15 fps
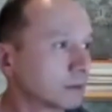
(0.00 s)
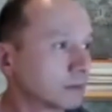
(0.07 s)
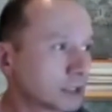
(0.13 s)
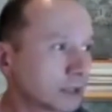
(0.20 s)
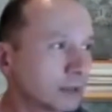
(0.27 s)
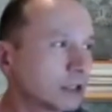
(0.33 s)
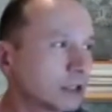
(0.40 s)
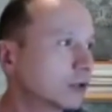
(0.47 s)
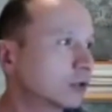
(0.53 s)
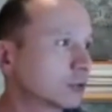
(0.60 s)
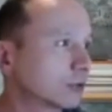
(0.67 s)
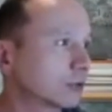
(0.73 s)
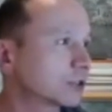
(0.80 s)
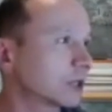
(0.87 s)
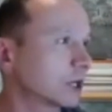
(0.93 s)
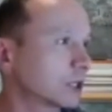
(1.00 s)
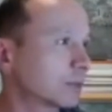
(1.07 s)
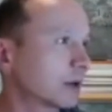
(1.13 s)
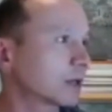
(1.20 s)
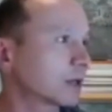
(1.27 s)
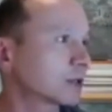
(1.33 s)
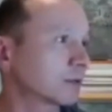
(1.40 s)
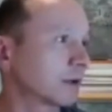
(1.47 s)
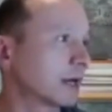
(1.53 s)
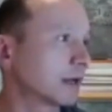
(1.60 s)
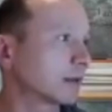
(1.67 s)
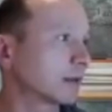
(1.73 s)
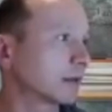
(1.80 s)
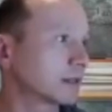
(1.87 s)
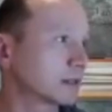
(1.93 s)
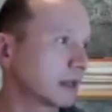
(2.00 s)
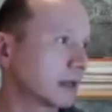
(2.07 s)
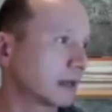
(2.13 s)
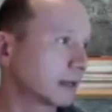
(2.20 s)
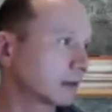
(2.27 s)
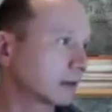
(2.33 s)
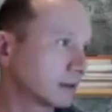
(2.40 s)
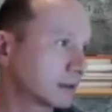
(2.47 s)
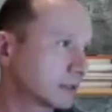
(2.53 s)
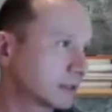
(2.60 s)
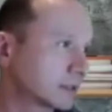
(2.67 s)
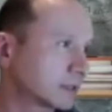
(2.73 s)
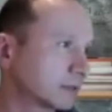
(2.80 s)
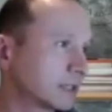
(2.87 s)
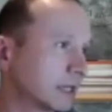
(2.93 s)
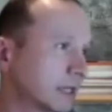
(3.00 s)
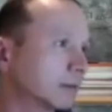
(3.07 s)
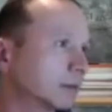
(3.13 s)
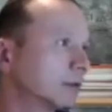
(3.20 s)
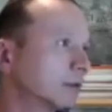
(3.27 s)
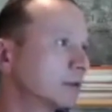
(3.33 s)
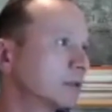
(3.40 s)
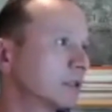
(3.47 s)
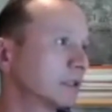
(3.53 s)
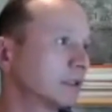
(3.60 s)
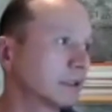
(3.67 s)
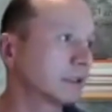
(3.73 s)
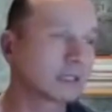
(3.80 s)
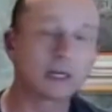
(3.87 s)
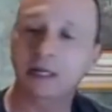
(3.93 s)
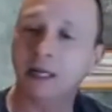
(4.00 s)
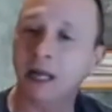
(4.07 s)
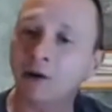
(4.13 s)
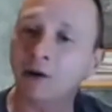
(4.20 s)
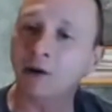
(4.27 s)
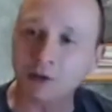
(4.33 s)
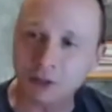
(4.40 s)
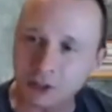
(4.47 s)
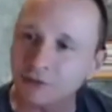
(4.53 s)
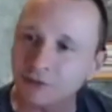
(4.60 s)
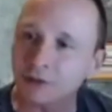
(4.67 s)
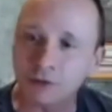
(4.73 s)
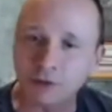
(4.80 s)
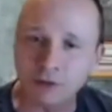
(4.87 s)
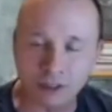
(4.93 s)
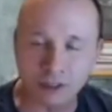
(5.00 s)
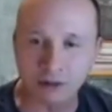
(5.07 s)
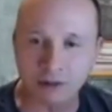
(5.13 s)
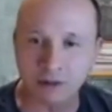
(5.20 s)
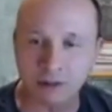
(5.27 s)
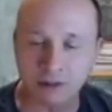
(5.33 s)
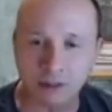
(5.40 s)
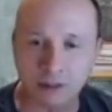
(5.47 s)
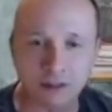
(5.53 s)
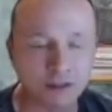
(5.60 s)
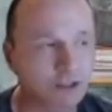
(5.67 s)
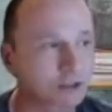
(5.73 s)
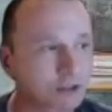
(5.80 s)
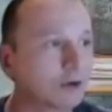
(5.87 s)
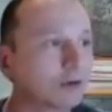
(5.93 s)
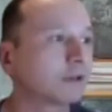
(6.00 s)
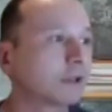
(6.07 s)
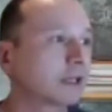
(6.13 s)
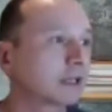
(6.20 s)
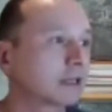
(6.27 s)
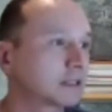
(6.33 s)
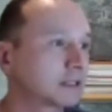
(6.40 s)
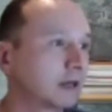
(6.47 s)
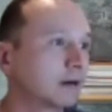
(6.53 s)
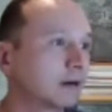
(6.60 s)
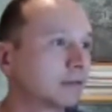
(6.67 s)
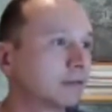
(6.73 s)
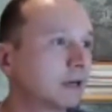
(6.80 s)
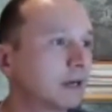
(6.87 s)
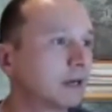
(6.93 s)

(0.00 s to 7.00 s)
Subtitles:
some of the usual suspects, right? Things like the system tables and account usage views in Snowflake itself.